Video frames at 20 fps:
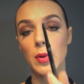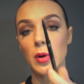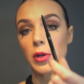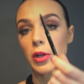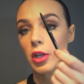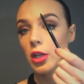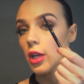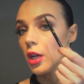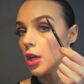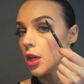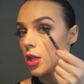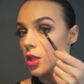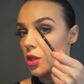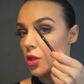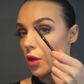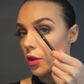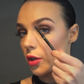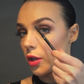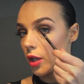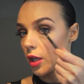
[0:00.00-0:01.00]
on it,
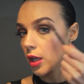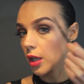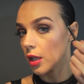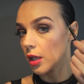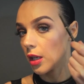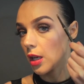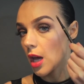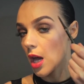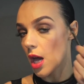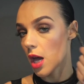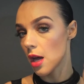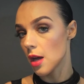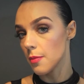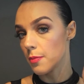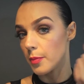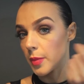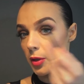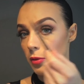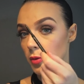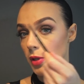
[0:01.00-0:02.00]
so you can
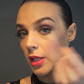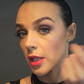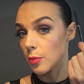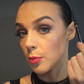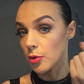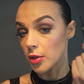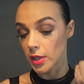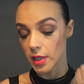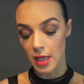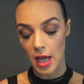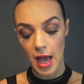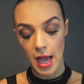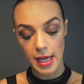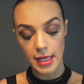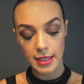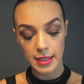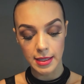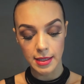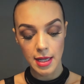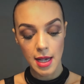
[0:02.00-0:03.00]
be really
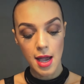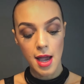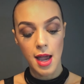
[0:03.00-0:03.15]
precise.